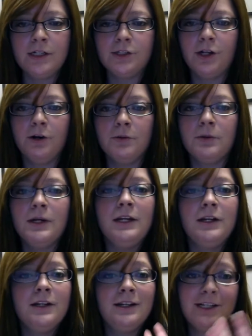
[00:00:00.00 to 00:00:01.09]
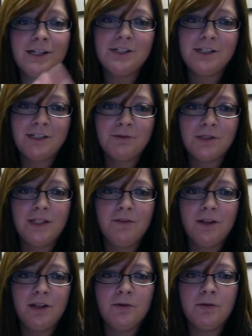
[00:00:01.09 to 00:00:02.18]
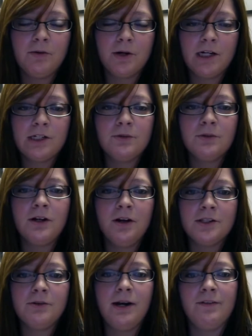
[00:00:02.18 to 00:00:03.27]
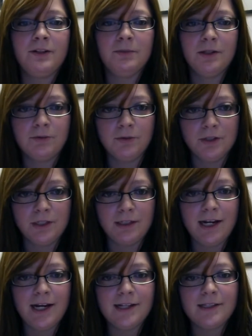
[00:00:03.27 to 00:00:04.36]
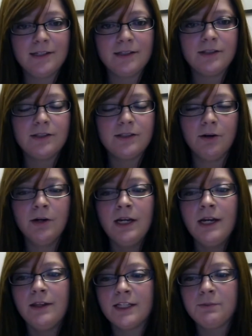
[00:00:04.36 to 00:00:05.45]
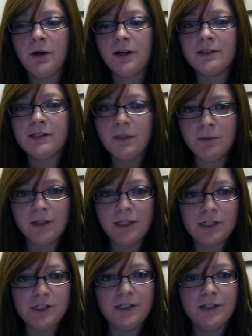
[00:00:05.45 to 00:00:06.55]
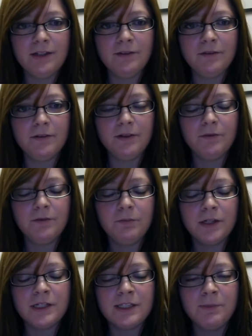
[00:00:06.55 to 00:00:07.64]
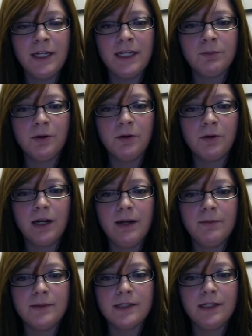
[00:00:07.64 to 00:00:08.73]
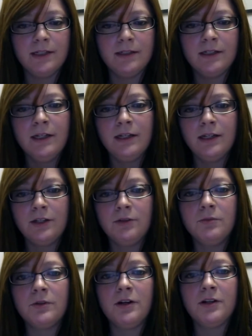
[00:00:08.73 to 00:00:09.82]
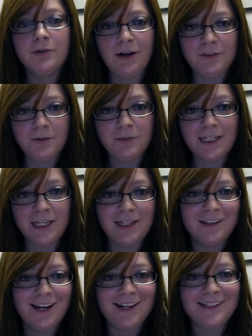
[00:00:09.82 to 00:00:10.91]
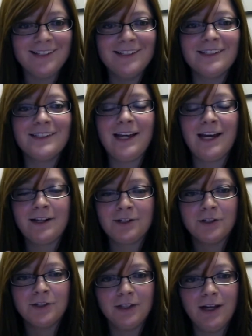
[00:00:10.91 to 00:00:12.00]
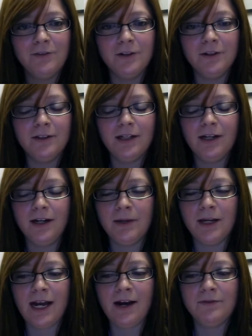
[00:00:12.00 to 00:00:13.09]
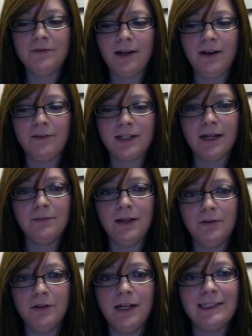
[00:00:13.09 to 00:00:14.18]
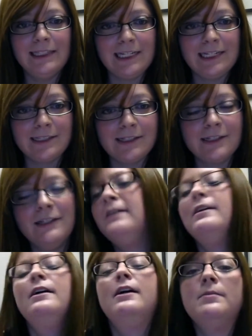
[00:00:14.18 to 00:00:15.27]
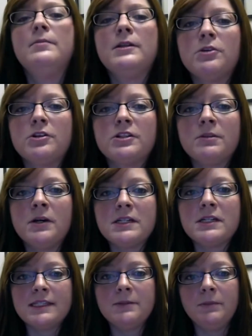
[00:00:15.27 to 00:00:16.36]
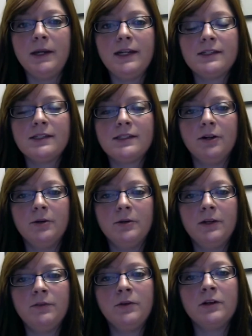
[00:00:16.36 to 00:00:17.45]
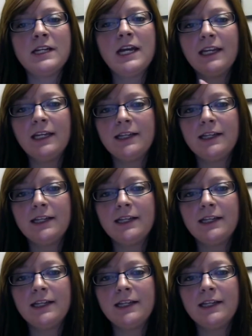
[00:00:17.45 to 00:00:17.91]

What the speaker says: So in addition to receiving the award, you would also have to be enrolled in classes. So that's part of the stipulation of participating in the program, is that you would also have to be taking classes at a certain level, at half-time level at least, in order to participate. So if you are taking